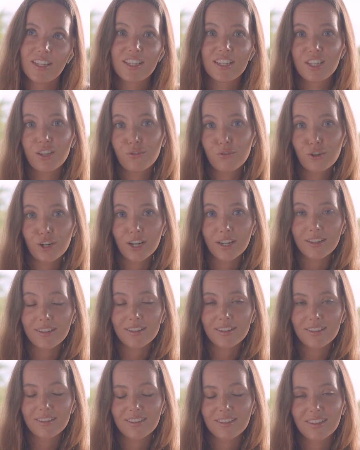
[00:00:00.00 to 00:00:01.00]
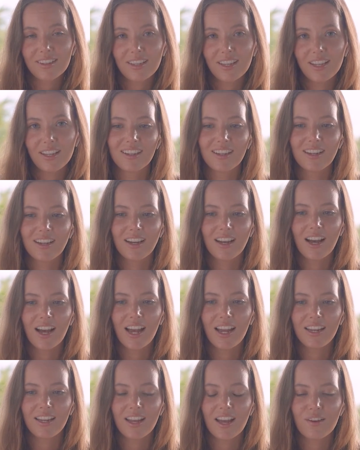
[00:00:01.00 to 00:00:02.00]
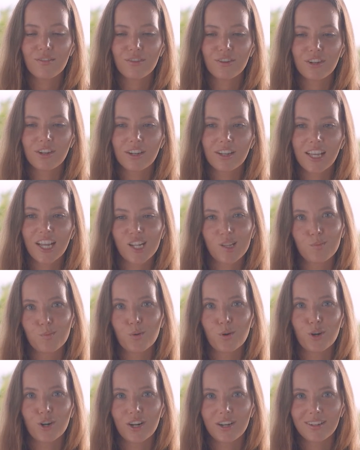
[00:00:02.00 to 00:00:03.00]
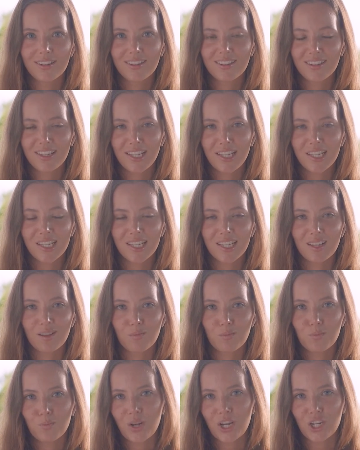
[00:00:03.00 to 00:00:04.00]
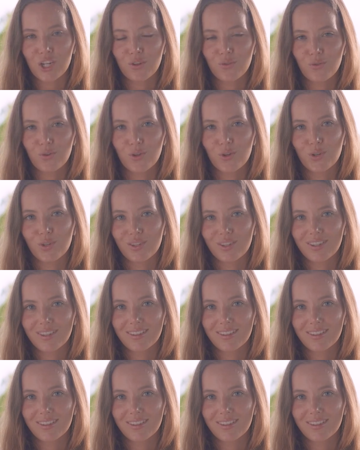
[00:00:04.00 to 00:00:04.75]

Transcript: different. I never get bored eating passion fruit.